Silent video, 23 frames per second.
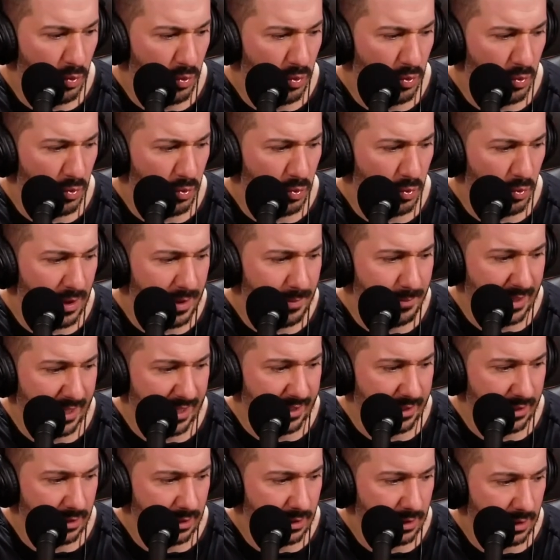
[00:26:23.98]

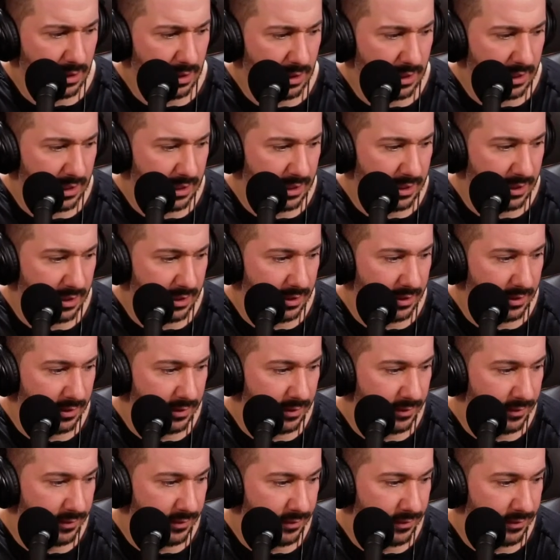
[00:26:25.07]
women, it
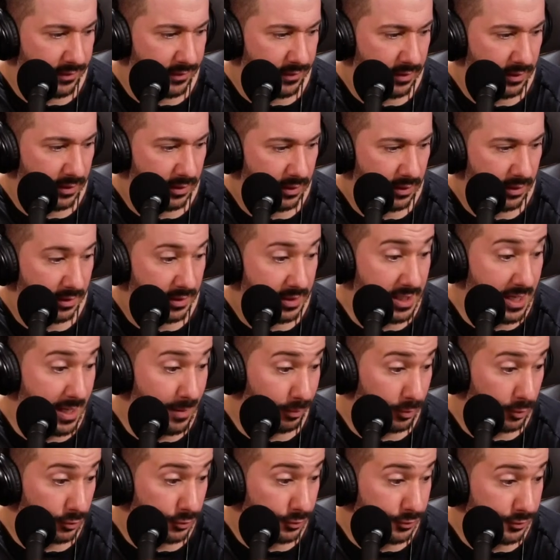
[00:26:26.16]
is
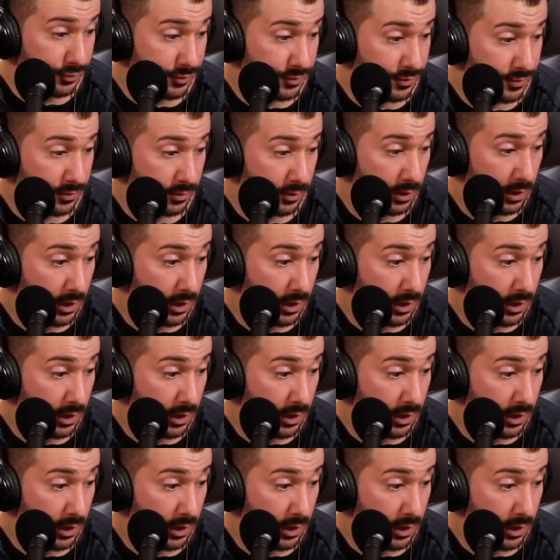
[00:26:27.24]
nipples,